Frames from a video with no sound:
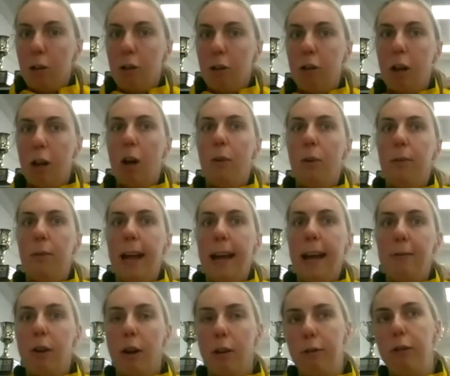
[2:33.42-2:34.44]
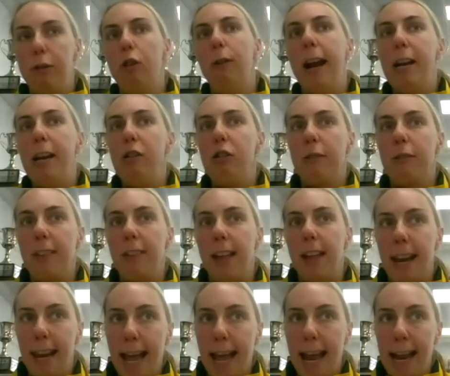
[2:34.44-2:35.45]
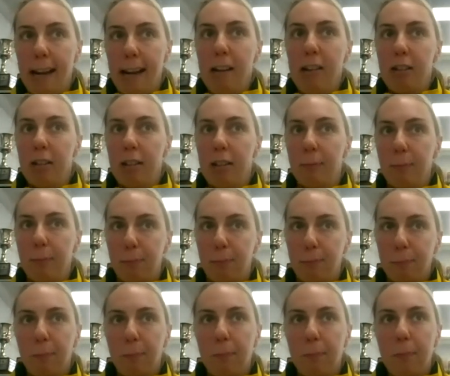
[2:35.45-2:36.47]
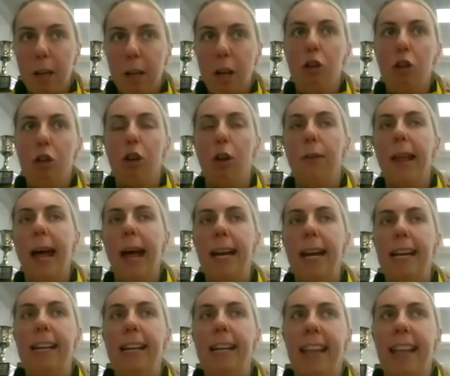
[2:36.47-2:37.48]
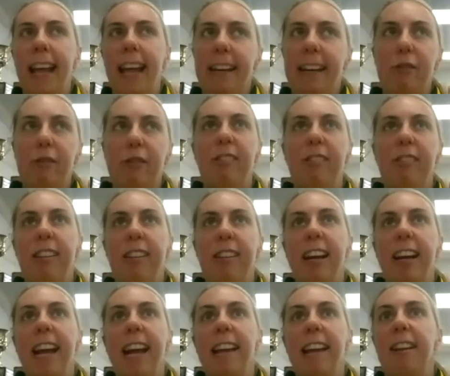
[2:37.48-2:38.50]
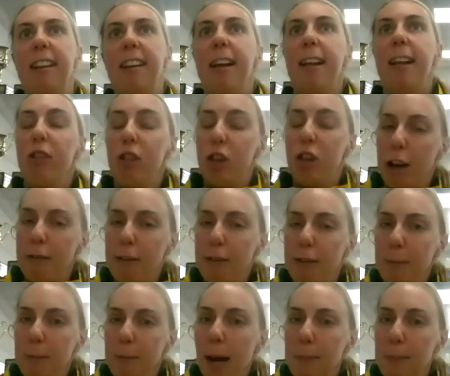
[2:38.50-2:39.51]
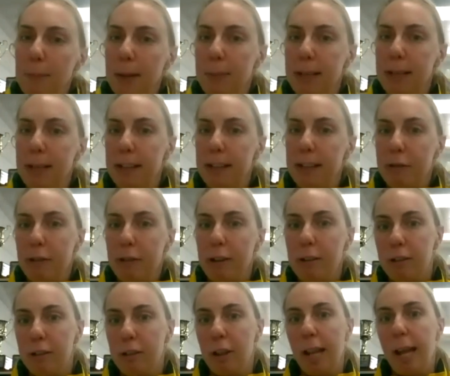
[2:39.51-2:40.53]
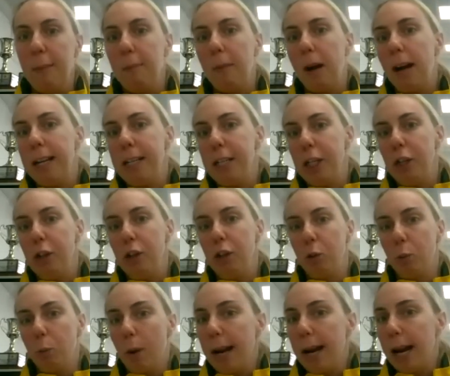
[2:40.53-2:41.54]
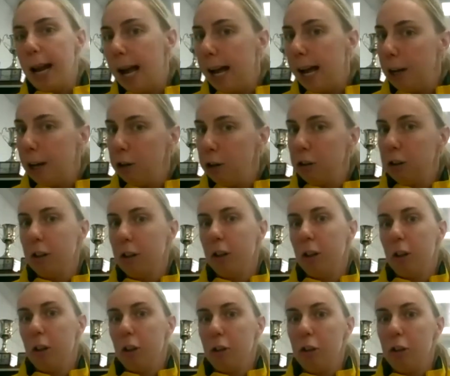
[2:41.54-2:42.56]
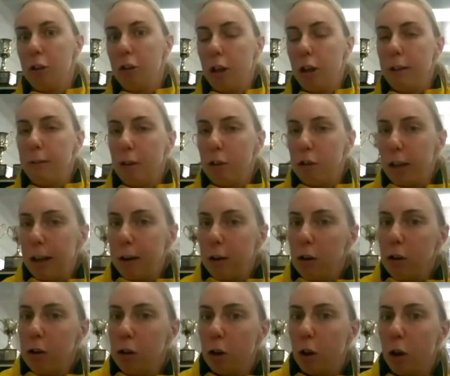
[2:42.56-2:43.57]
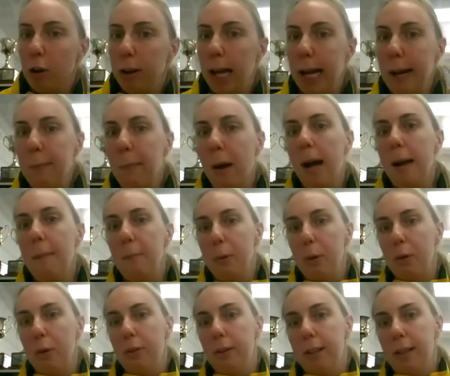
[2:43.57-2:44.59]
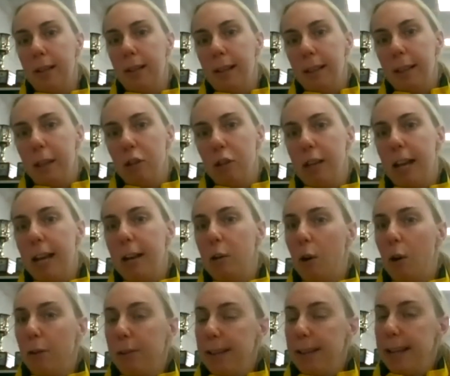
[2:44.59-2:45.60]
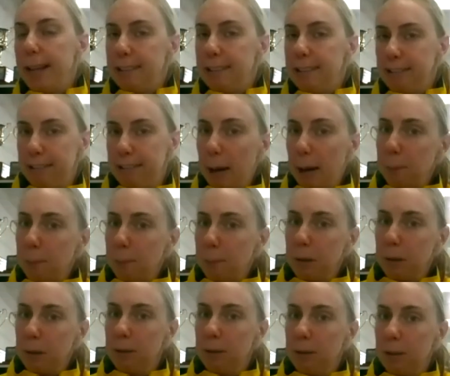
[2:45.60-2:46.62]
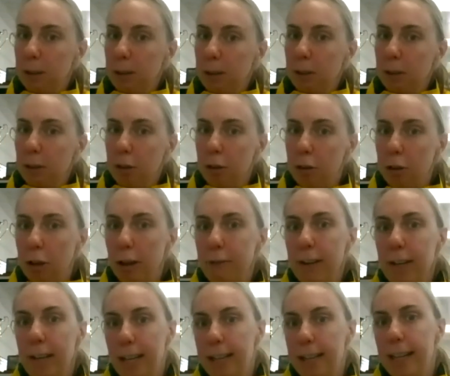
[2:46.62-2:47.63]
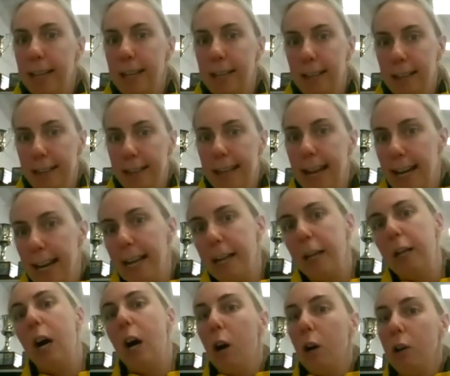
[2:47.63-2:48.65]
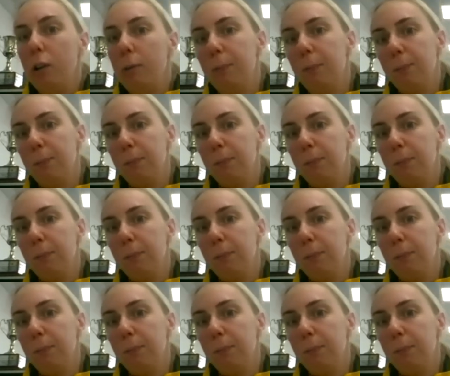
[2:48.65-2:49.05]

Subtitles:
So they've got full range of their legs. So their difference is, I guess, serving might be a bit different. So they might use one hand to serve the shadow, or they might put the shadow on their stump to serve it, and then they let go.